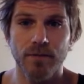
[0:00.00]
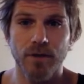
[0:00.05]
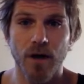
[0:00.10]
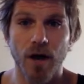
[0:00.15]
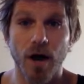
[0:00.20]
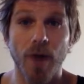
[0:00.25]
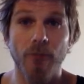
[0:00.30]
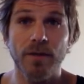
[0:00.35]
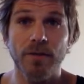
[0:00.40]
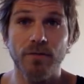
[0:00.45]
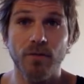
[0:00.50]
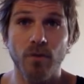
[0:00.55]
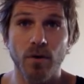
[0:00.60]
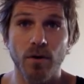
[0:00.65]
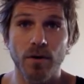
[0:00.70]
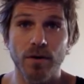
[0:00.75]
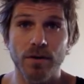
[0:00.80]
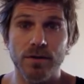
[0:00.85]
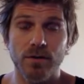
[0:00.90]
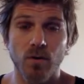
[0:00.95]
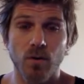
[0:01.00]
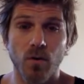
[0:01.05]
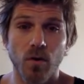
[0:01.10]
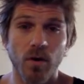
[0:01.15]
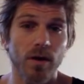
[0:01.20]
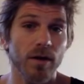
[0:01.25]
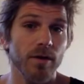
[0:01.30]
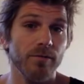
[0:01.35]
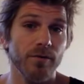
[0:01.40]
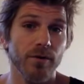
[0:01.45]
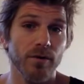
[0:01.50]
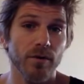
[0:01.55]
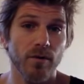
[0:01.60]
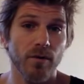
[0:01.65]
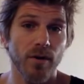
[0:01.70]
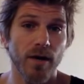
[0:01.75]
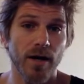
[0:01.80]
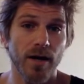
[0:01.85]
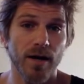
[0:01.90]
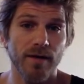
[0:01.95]
omnivores or if
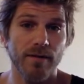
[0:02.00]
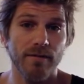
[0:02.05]
you're a